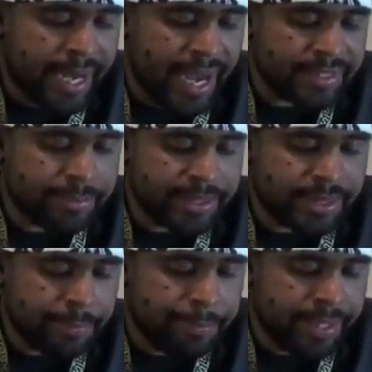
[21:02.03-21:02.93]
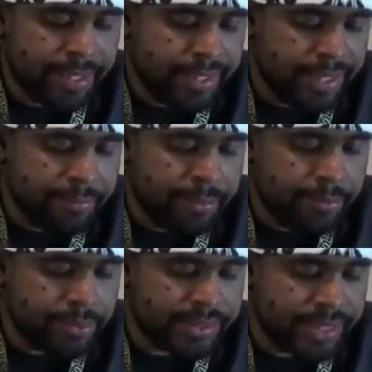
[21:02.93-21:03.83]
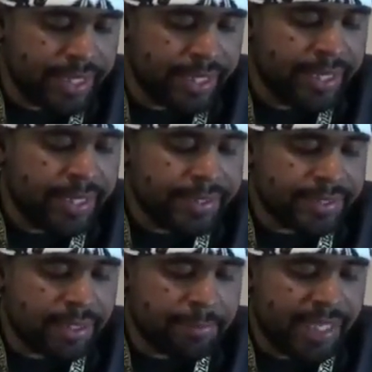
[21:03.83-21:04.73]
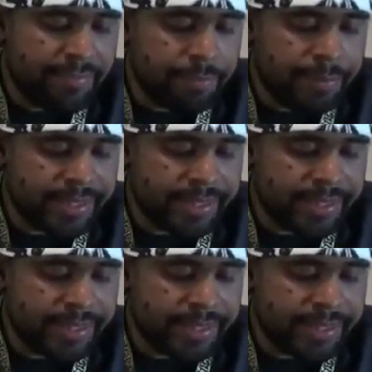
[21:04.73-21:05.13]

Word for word: and cast him into the pit, and we will say, some